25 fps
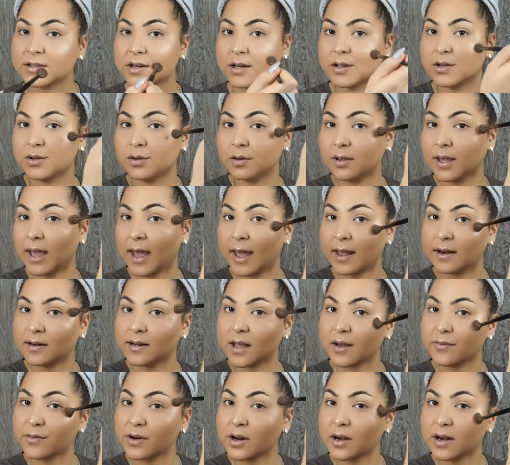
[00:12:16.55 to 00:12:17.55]
You can
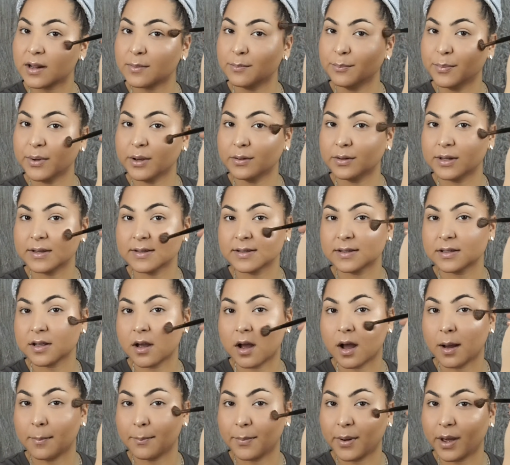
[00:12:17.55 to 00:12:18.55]
definitely build this
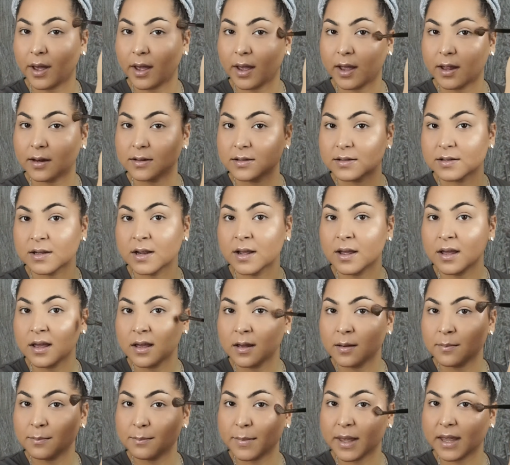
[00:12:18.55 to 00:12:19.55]
up and
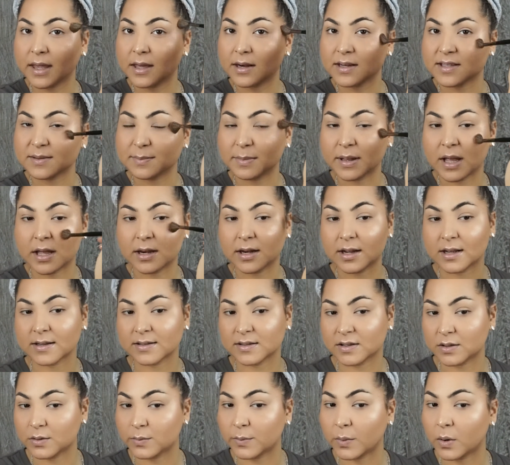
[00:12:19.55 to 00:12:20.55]
make it as blinding
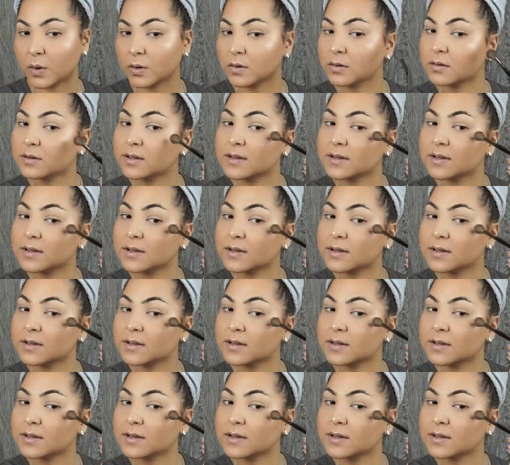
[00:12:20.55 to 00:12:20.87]
as you want.